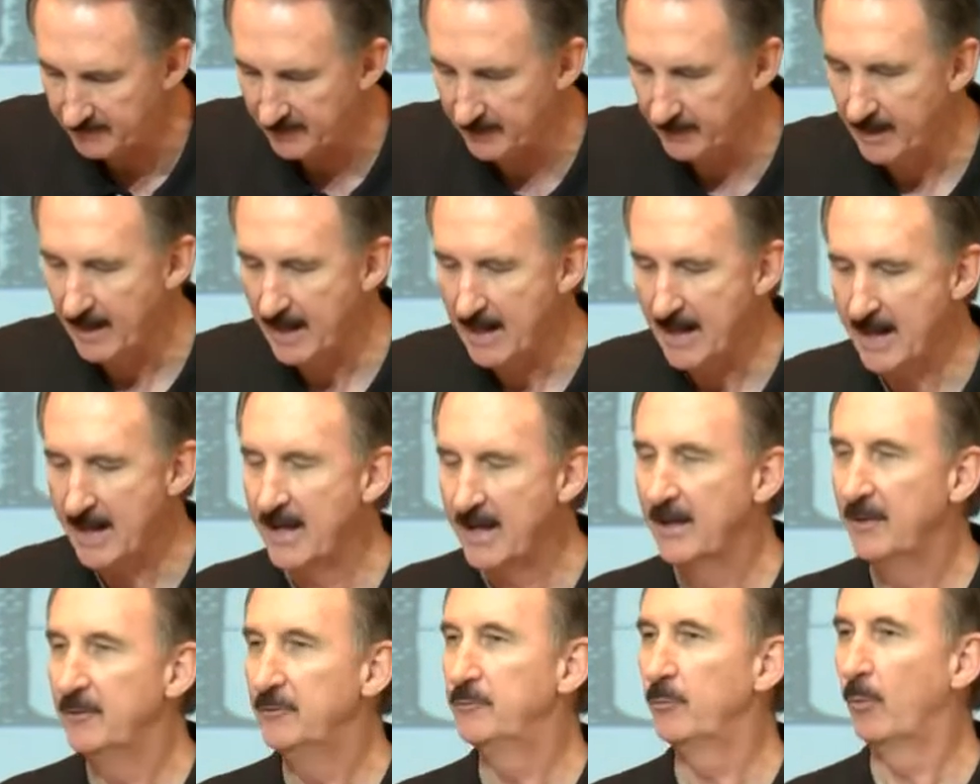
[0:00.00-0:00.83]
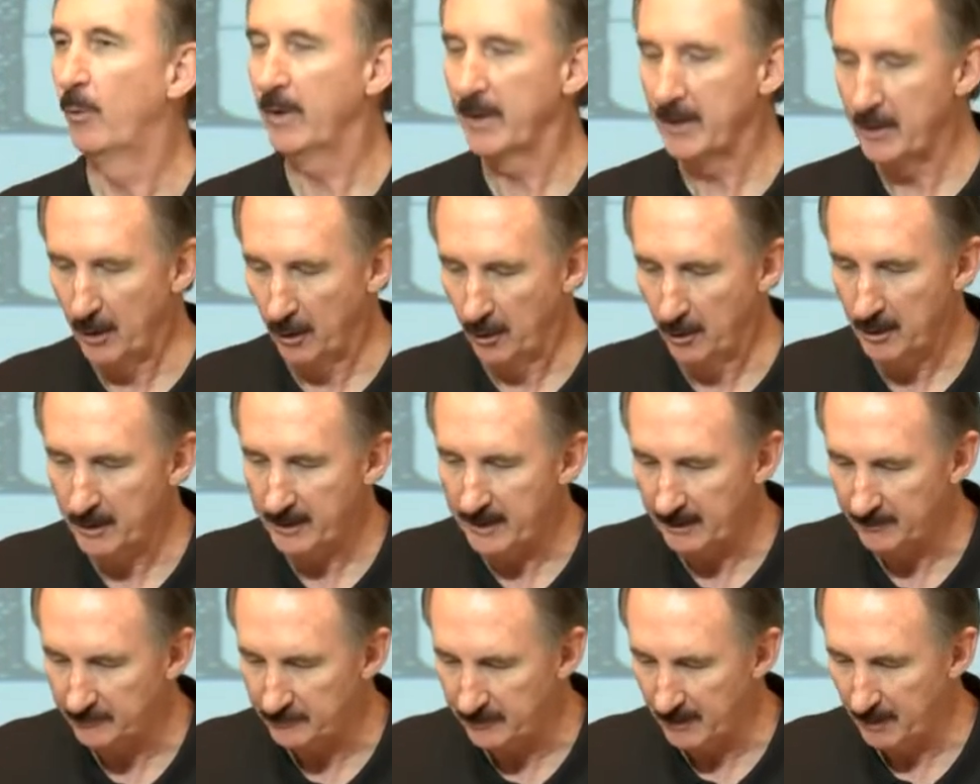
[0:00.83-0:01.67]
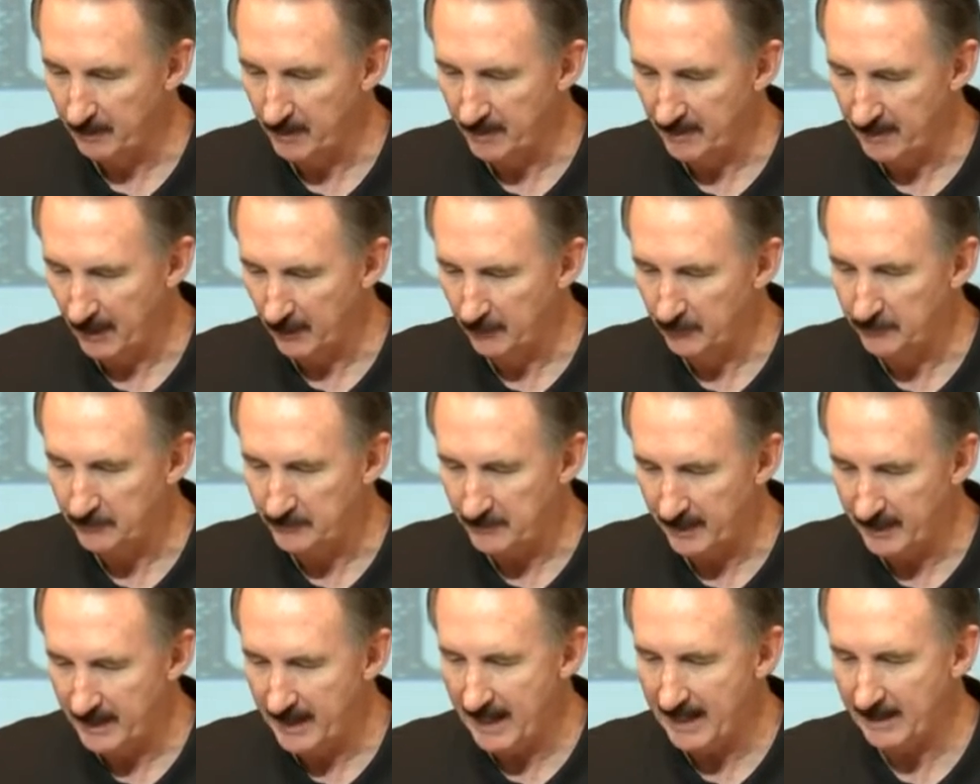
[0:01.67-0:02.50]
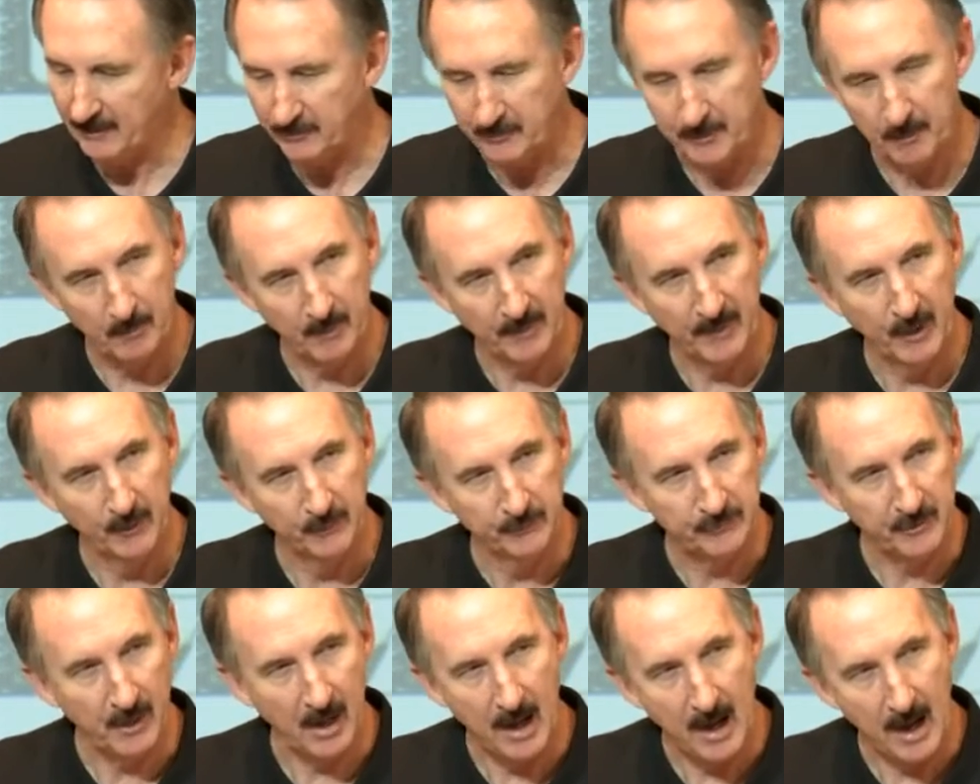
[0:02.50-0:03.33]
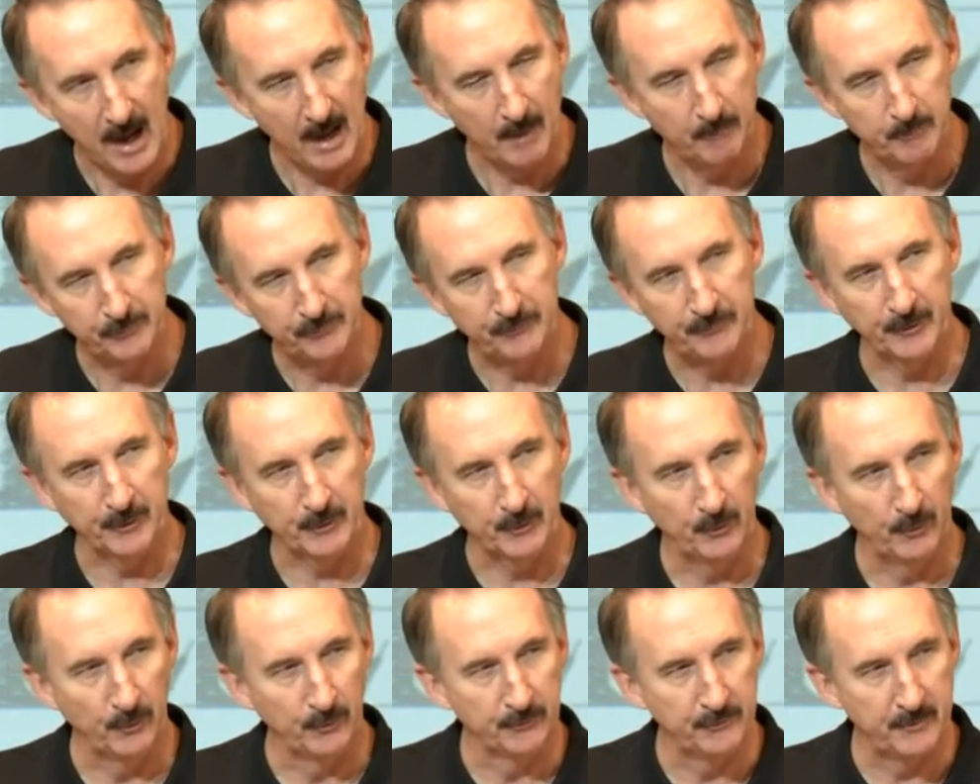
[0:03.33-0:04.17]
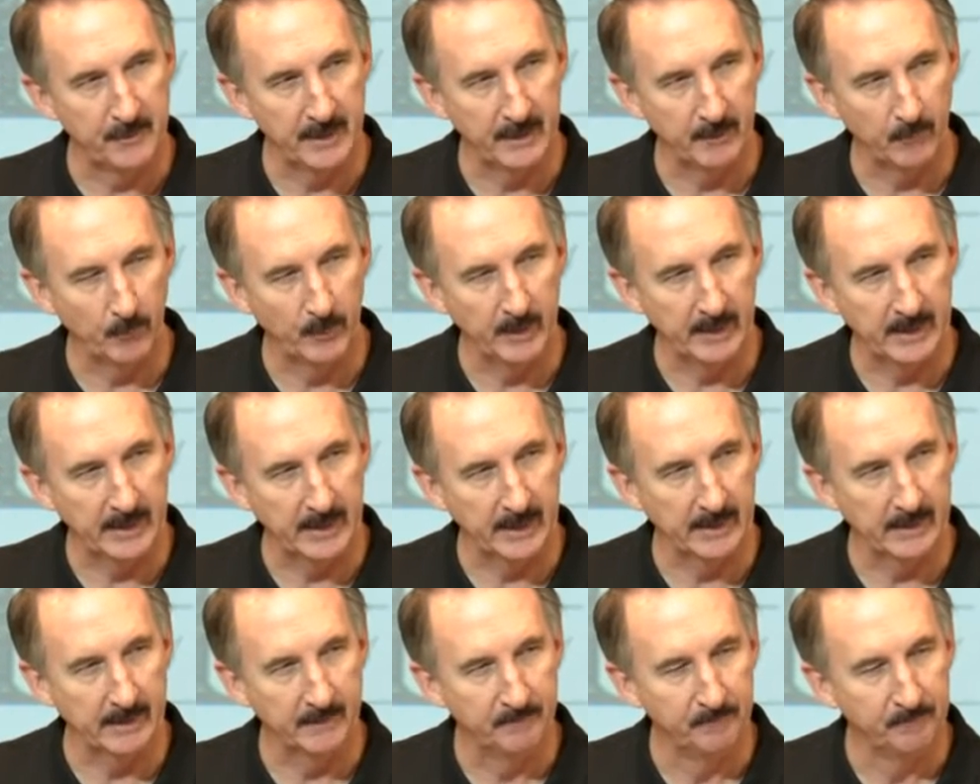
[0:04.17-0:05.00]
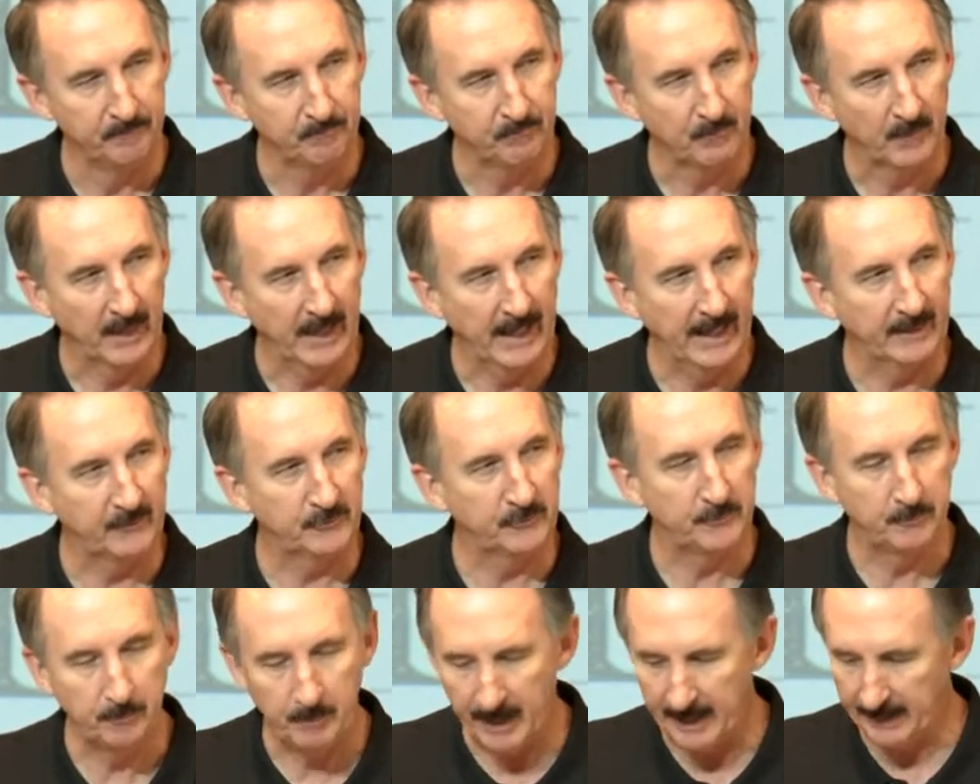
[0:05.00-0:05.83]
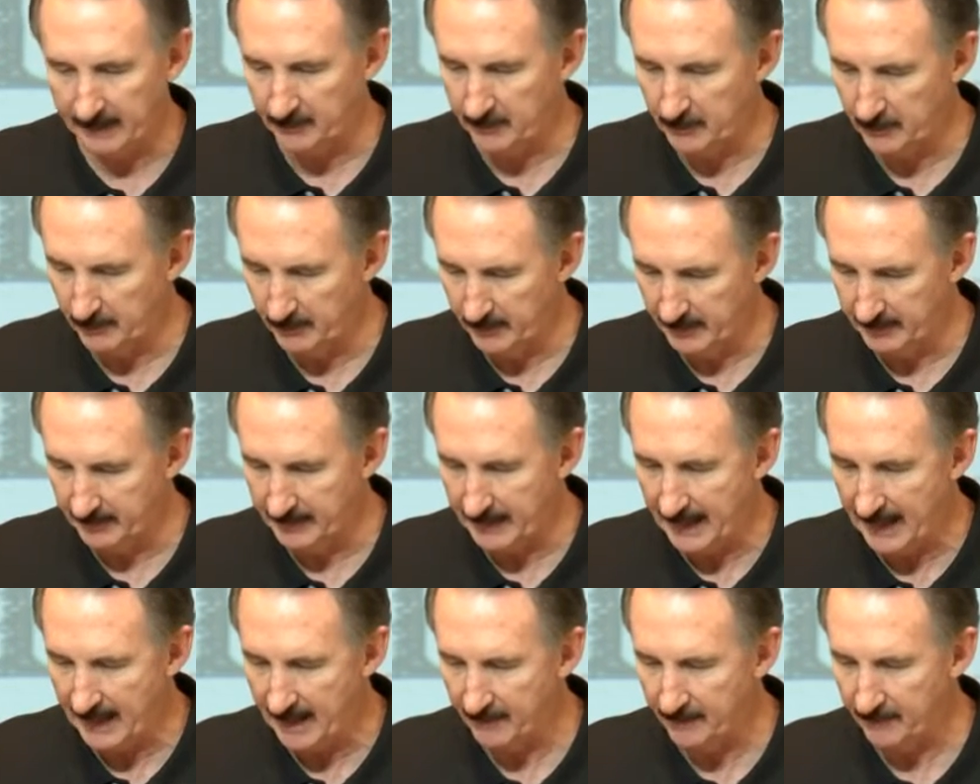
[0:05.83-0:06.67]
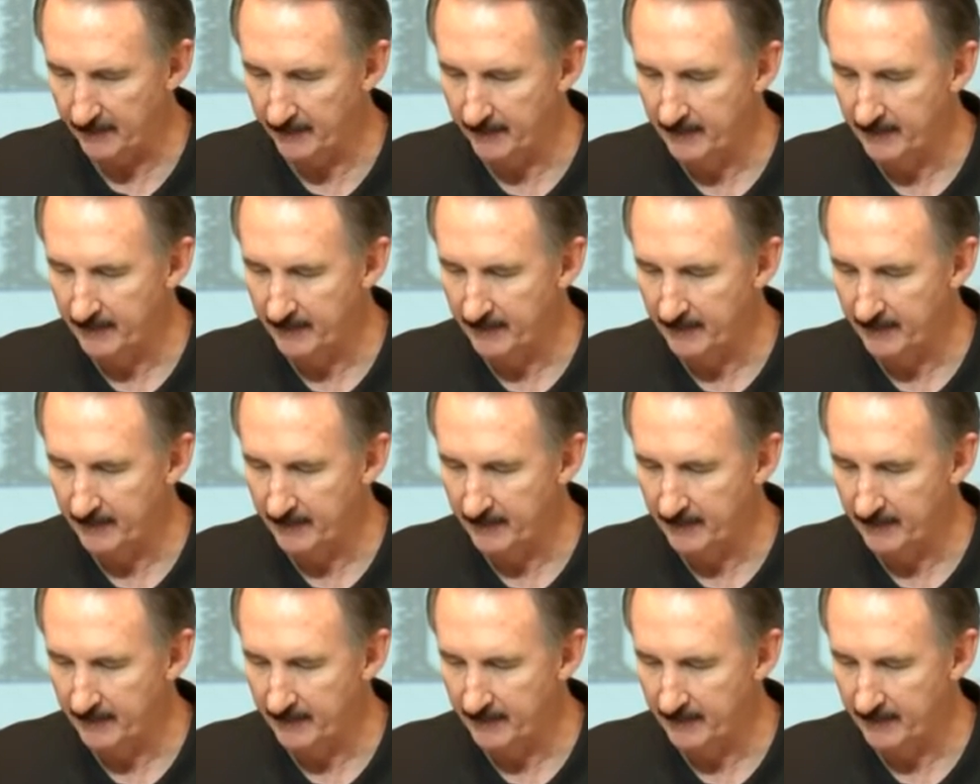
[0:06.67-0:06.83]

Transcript: And so we're going to look at some of those today, some of those obstacles that we can expect to encounter.